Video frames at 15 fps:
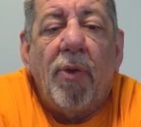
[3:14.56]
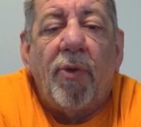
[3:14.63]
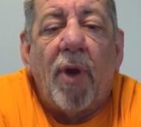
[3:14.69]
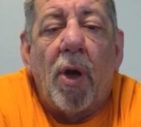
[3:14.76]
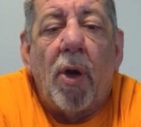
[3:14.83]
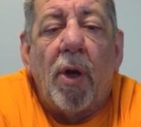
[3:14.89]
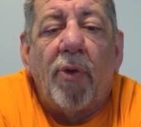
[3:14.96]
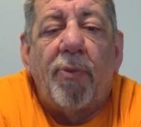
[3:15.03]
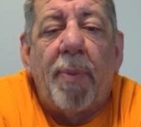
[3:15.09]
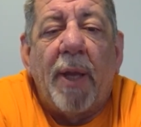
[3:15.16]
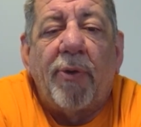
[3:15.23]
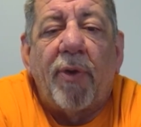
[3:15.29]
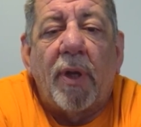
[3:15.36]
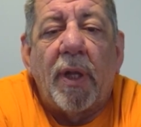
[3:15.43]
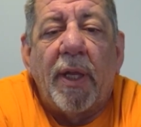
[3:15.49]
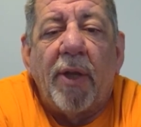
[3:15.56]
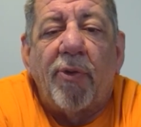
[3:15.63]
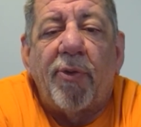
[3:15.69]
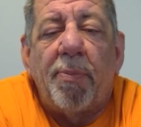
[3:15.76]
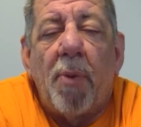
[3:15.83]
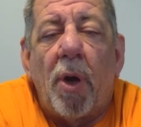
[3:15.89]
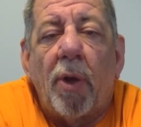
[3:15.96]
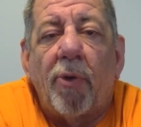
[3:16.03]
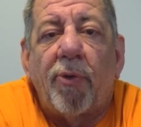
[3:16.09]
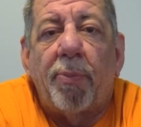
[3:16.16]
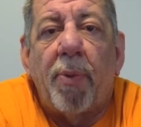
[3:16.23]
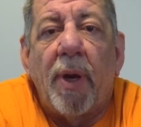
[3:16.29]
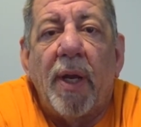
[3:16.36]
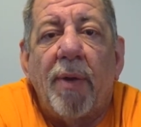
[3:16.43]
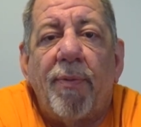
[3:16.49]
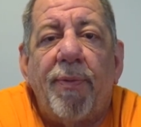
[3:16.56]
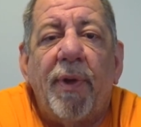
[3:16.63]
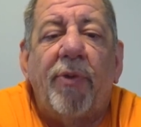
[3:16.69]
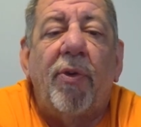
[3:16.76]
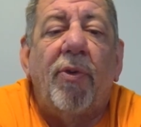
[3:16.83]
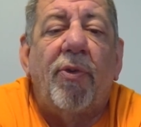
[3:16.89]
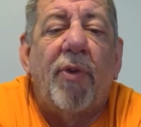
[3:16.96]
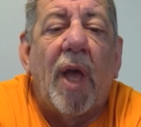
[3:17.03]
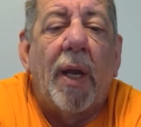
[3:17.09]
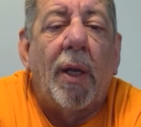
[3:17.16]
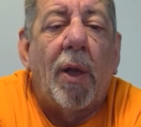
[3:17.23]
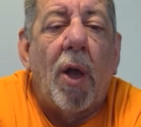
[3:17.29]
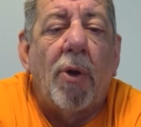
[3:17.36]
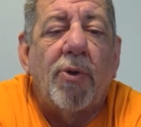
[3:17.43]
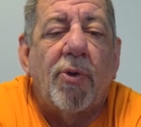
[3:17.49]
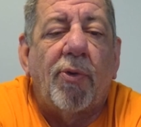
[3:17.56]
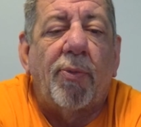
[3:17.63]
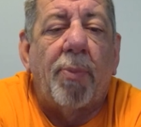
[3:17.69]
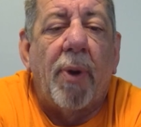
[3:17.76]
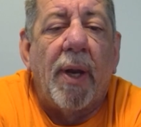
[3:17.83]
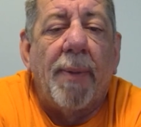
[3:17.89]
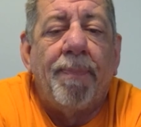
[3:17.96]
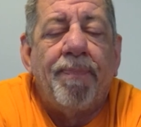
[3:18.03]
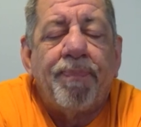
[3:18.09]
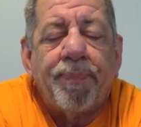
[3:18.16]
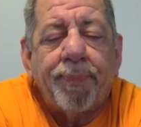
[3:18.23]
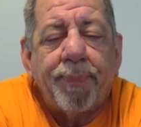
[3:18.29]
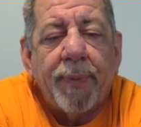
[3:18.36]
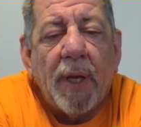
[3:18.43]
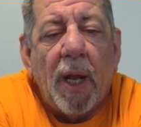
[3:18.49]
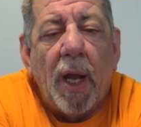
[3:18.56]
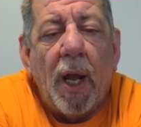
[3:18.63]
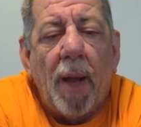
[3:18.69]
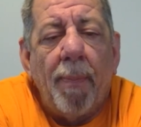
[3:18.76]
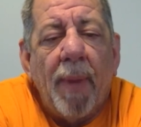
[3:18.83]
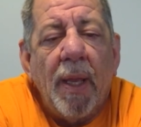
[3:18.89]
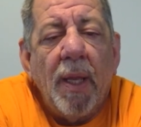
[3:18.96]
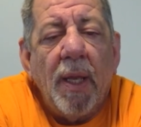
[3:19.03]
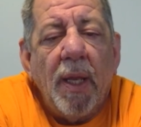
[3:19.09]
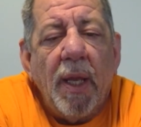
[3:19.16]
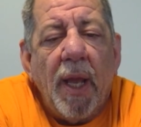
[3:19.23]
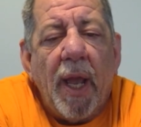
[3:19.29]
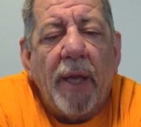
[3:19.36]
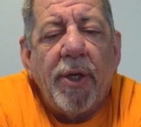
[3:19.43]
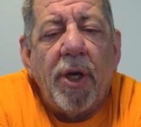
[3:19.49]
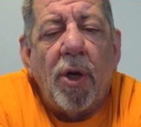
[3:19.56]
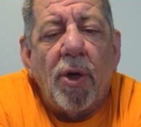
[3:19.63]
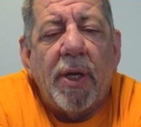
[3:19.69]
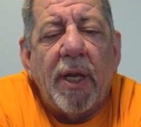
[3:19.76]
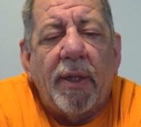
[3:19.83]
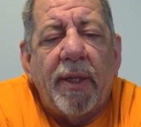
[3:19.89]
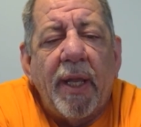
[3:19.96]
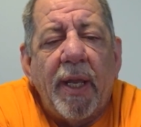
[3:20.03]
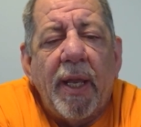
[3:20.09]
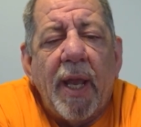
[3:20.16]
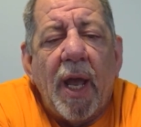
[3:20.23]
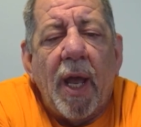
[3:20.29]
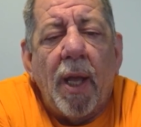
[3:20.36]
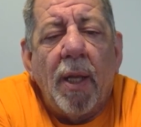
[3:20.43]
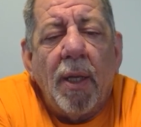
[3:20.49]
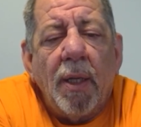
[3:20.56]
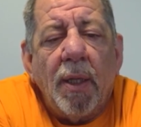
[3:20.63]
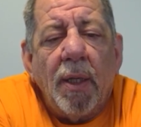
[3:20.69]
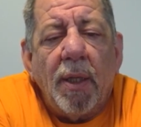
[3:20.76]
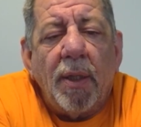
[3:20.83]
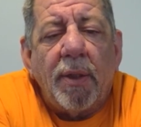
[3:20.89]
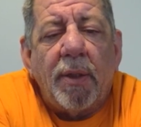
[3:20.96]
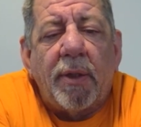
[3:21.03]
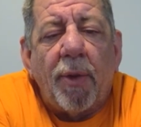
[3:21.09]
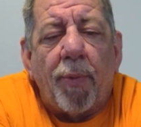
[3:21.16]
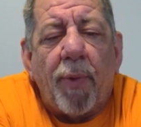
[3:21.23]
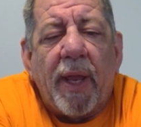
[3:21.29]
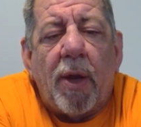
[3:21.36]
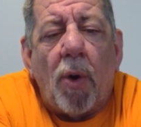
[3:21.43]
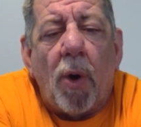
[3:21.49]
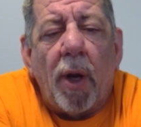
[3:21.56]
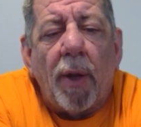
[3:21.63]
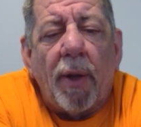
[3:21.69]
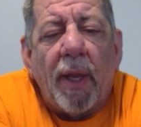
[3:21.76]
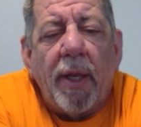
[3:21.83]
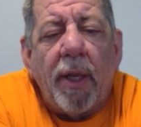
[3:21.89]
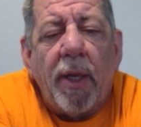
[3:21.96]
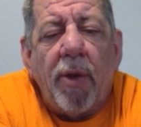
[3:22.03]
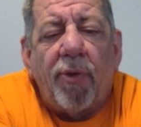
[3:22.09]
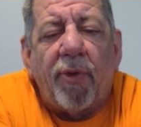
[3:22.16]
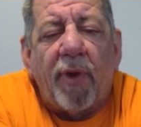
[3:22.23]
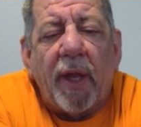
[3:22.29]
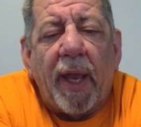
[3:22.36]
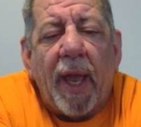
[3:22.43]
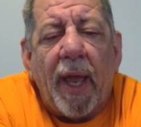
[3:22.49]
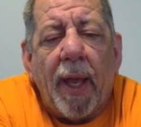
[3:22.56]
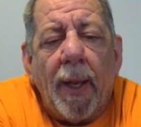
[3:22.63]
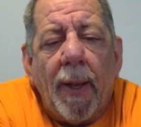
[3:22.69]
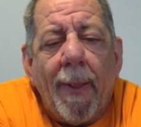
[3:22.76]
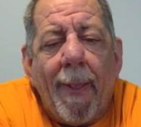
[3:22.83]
So it's basically a smaller spring fits inside a larger spring, and you don't get the recoil that you used to get.